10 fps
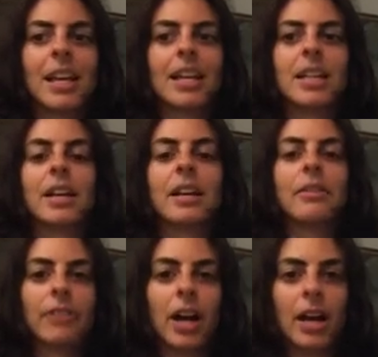and
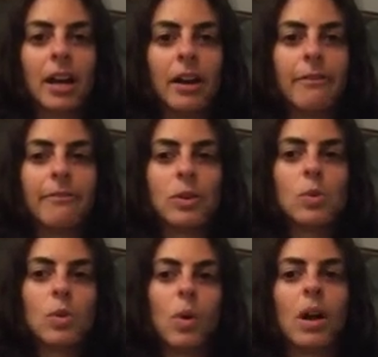identify a
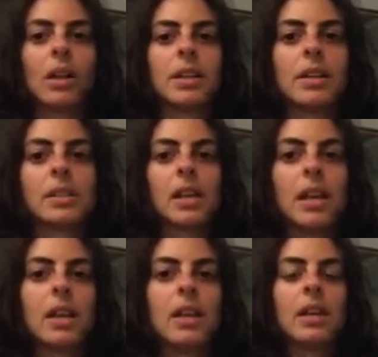few qualities
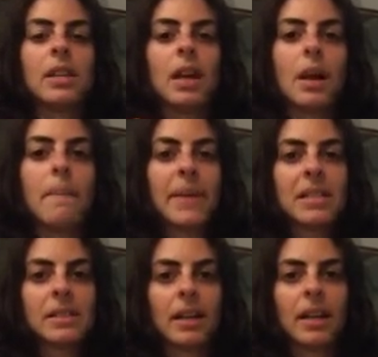that are
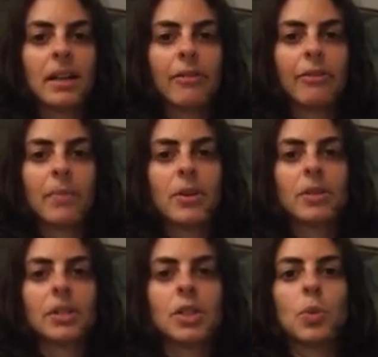missing from
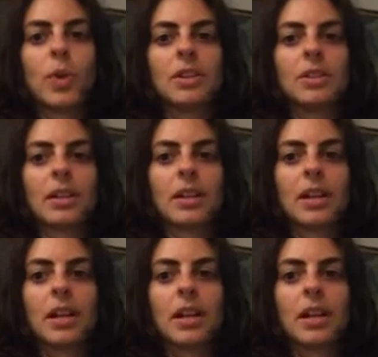your situation